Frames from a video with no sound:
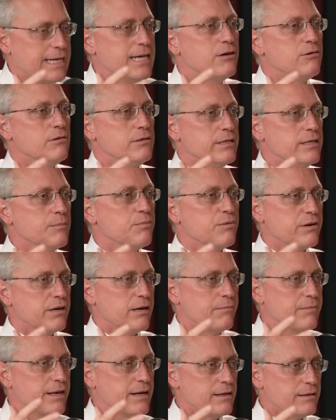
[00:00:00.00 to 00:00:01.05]

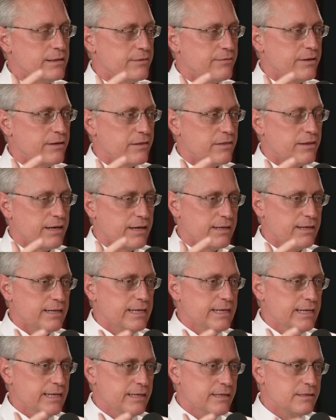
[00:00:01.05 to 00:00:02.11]
equilibrium that a living thing
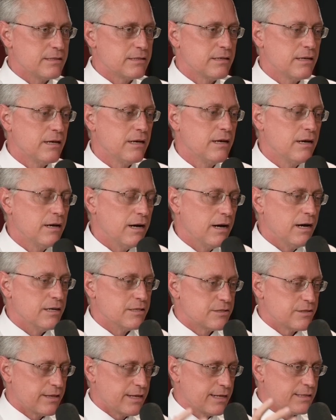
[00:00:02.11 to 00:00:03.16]
needs,
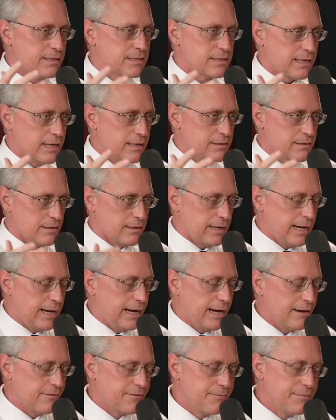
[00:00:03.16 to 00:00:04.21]
so that it stays
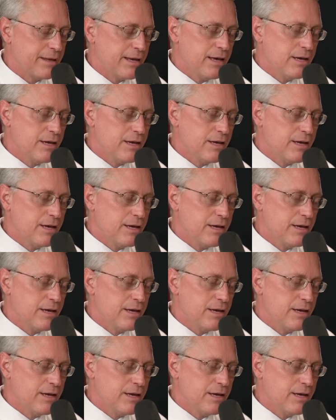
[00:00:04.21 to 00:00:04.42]
alive.